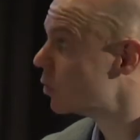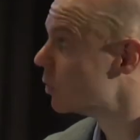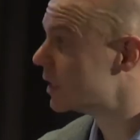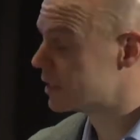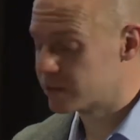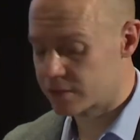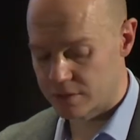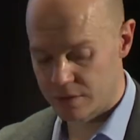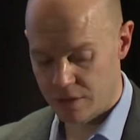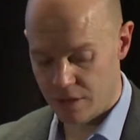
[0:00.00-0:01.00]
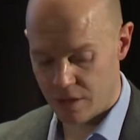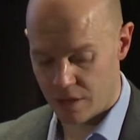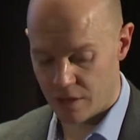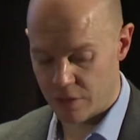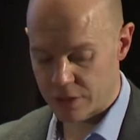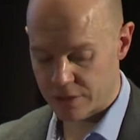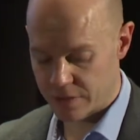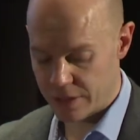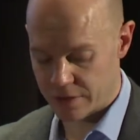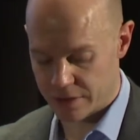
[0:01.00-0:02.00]
years. This
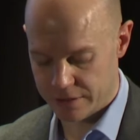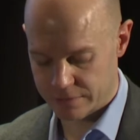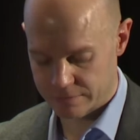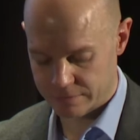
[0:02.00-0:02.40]
slide